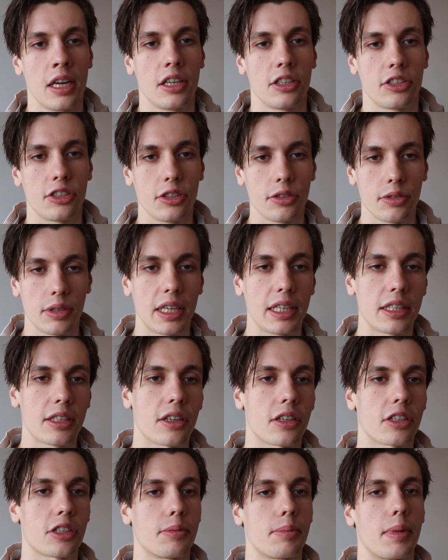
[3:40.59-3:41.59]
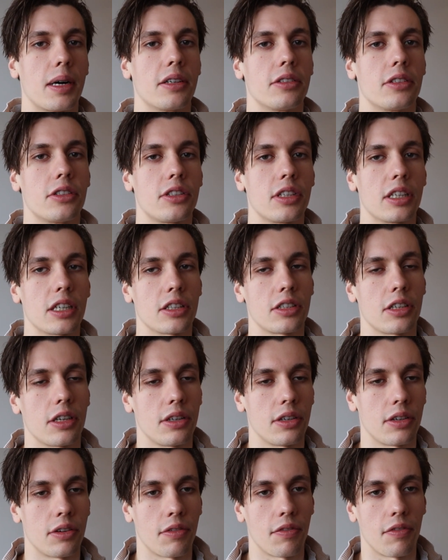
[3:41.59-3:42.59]
She really talks about those things
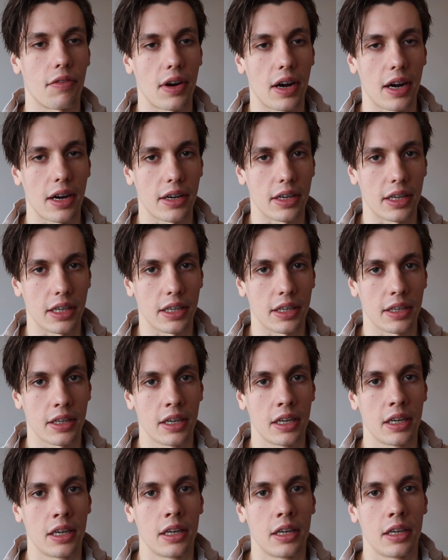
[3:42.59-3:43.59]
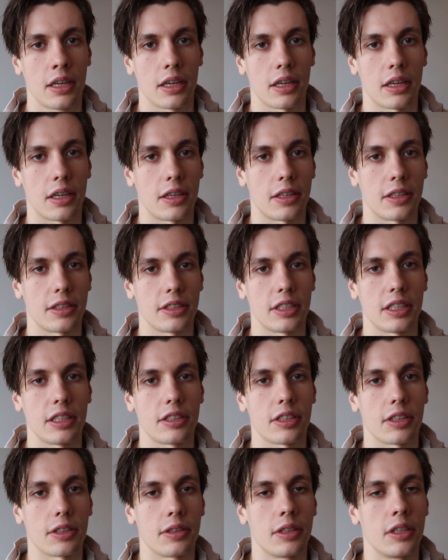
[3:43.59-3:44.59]
in very
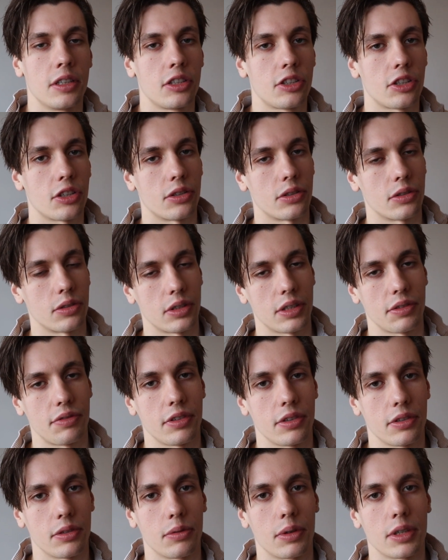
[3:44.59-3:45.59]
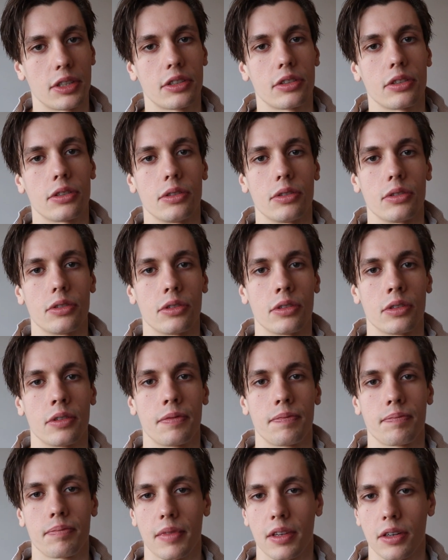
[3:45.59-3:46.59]
detail. So if you want to
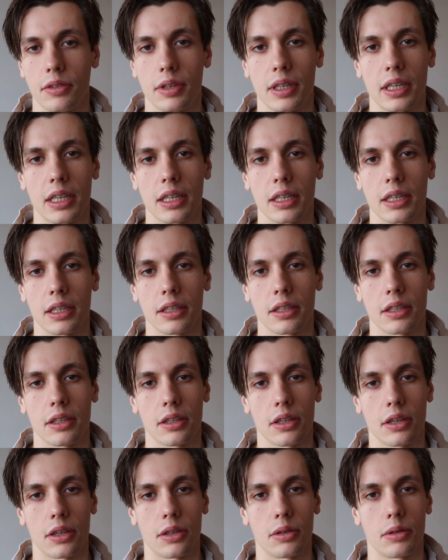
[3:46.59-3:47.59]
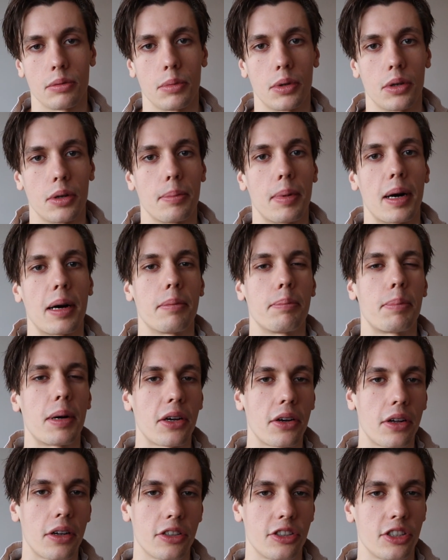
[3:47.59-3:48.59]
really know more about
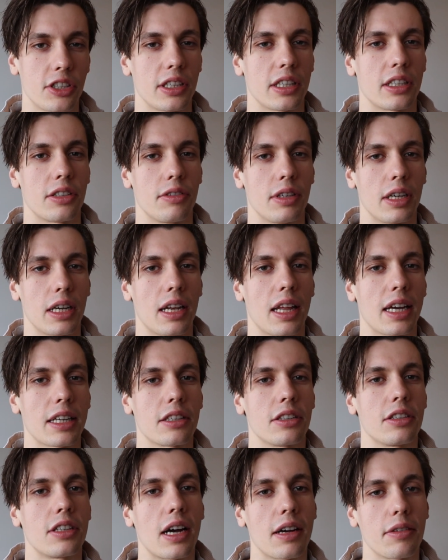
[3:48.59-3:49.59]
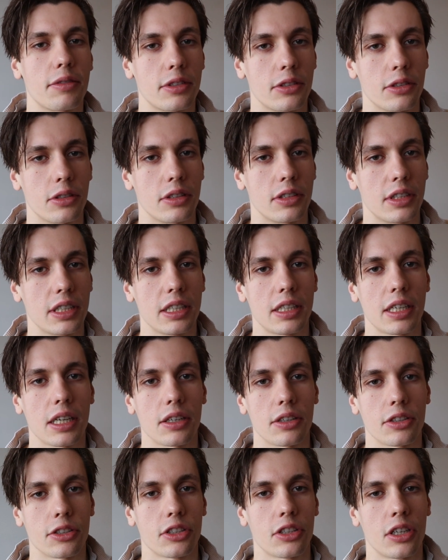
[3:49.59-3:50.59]
biology and really like to dive into the
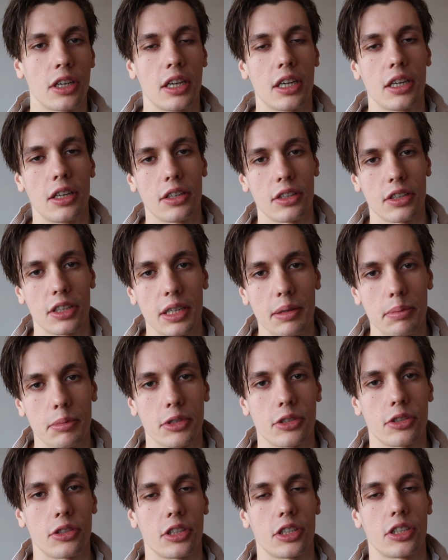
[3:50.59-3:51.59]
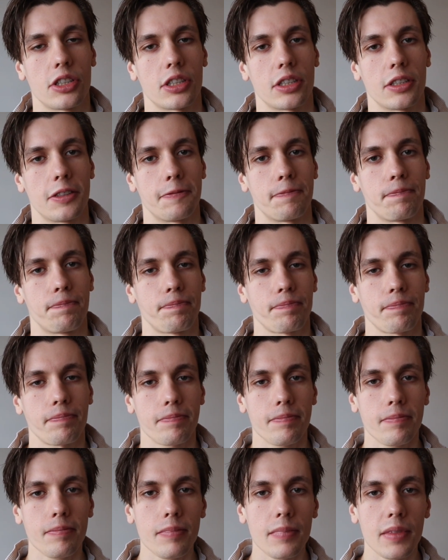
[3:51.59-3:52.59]
details, Deep Nutrition
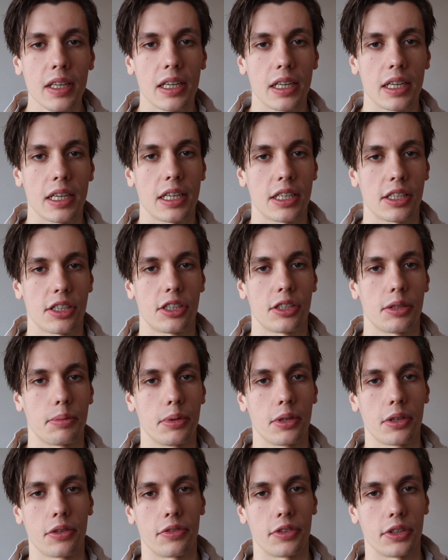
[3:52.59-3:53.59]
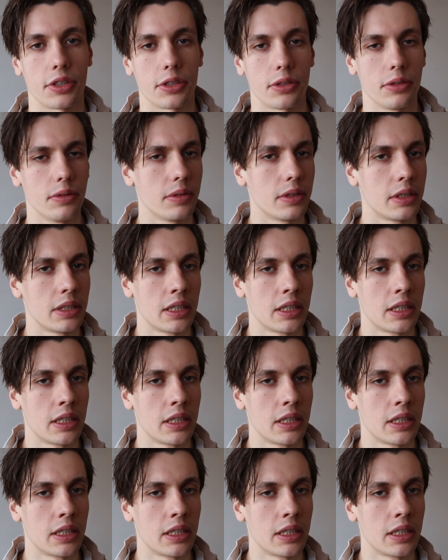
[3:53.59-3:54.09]
is the book for you.